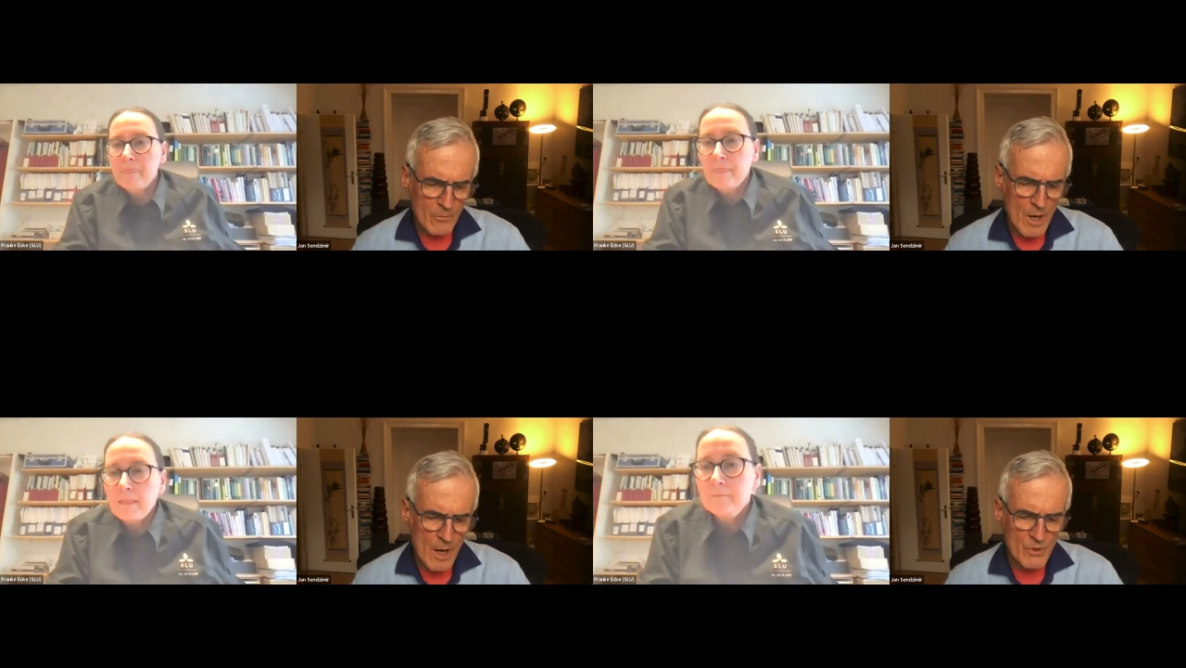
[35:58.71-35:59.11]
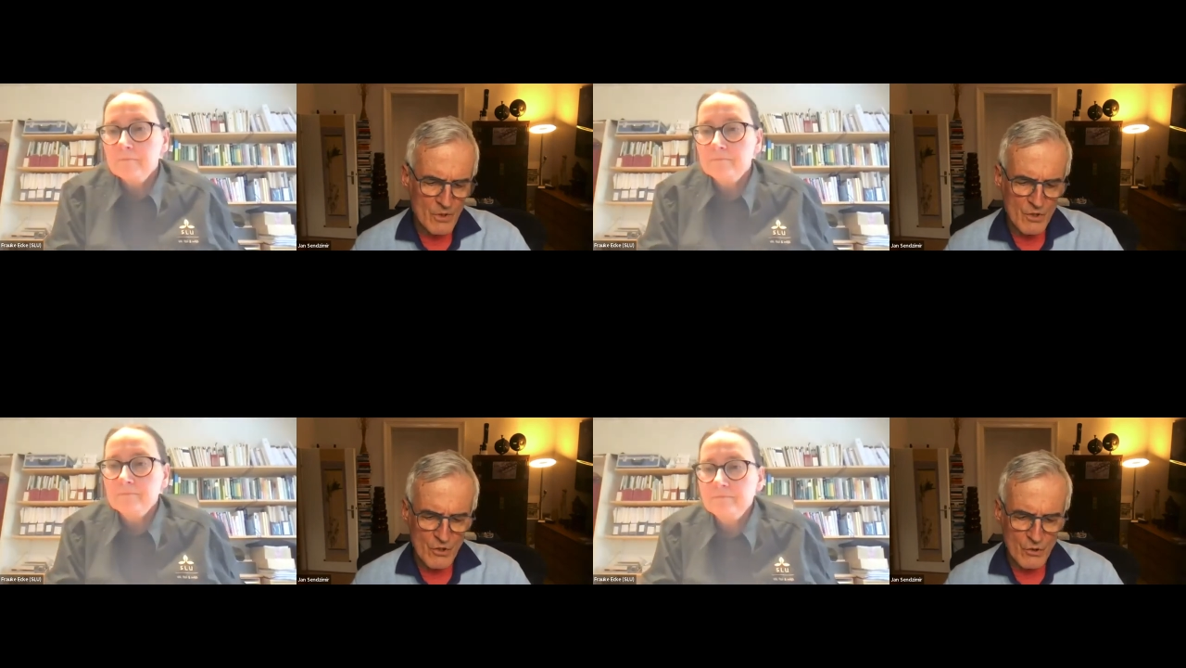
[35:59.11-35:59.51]
Speaker 1: for
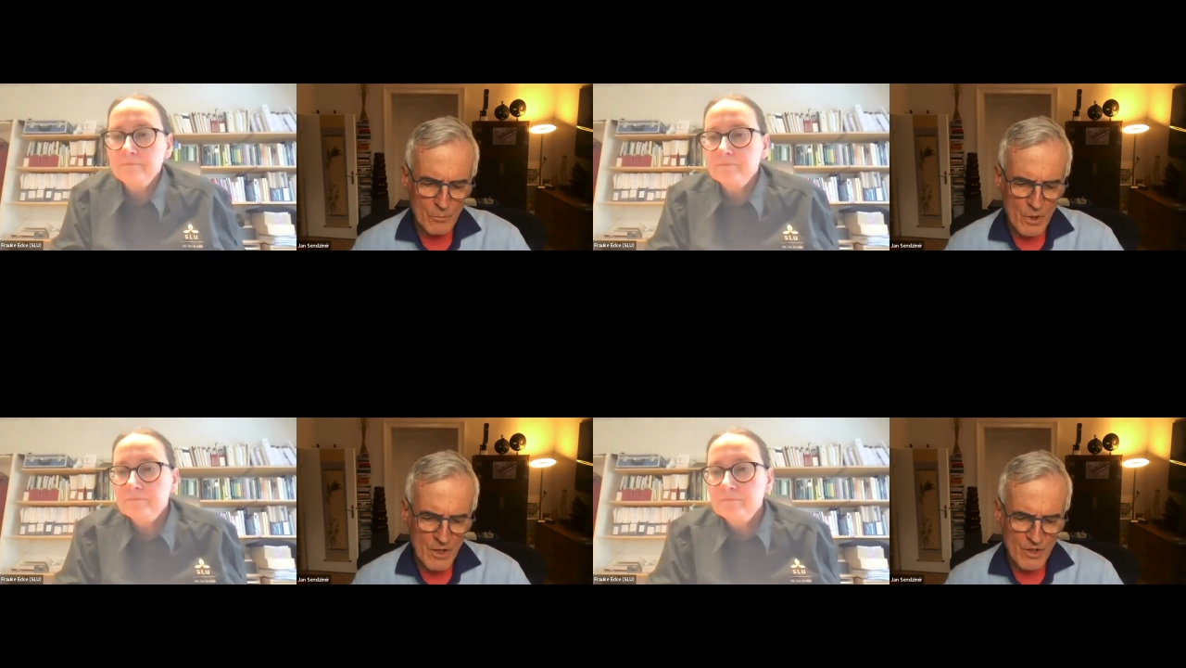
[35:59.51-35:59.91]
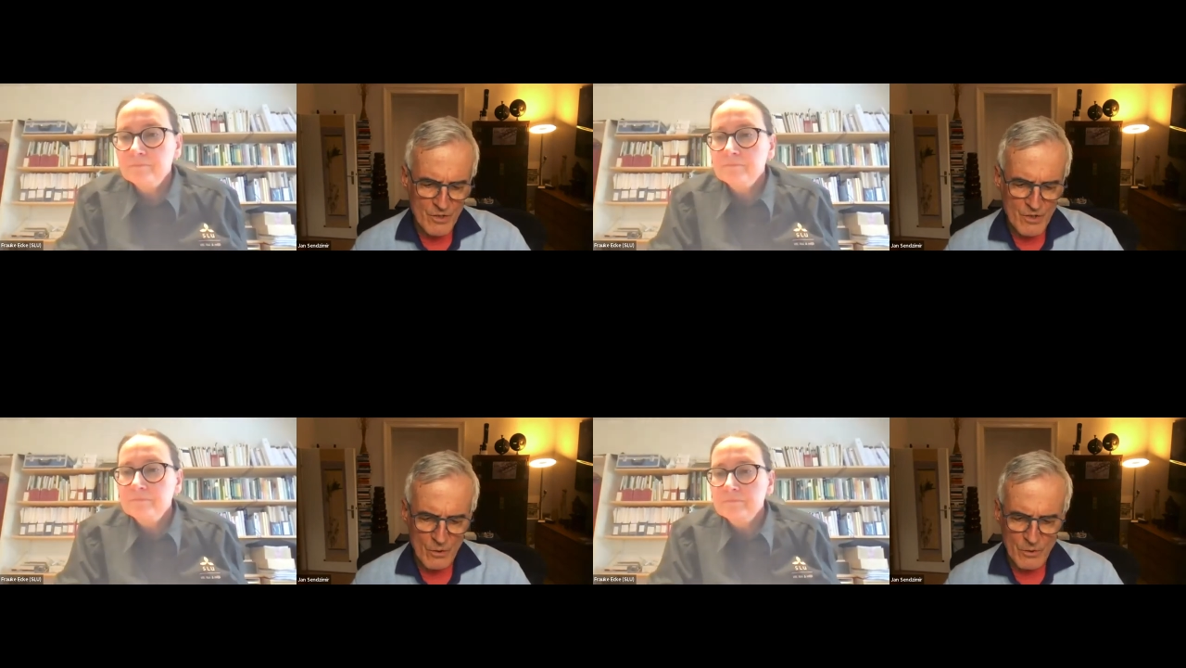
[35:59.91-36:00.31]
opposition to
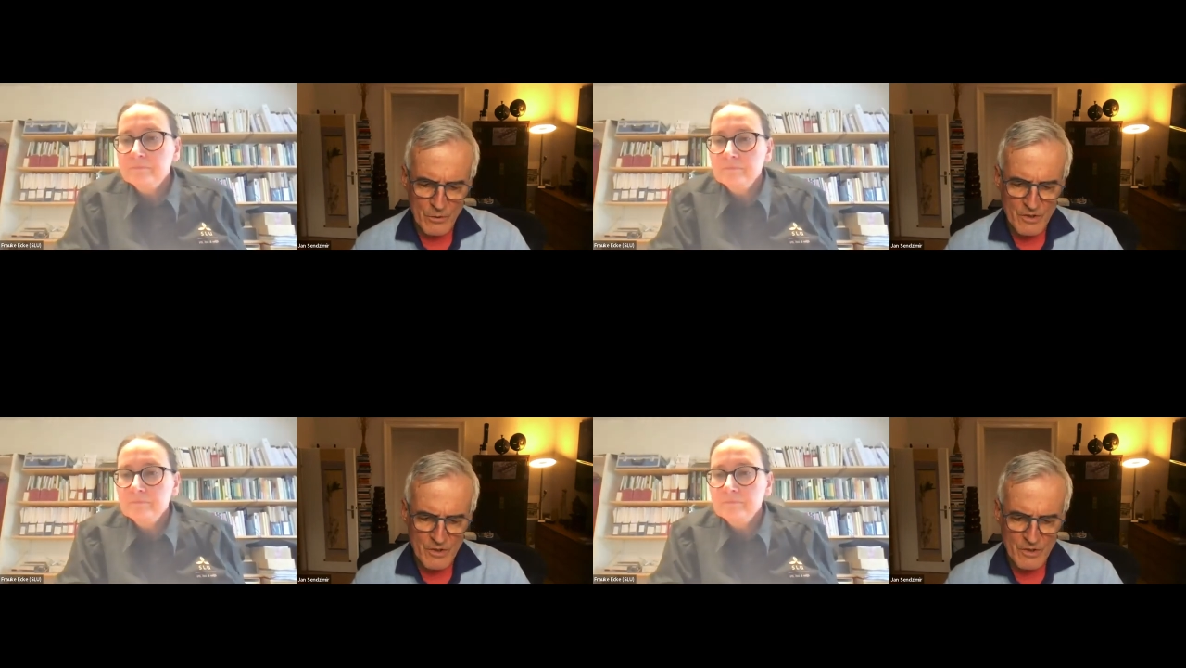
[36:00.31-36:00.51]
projects, although the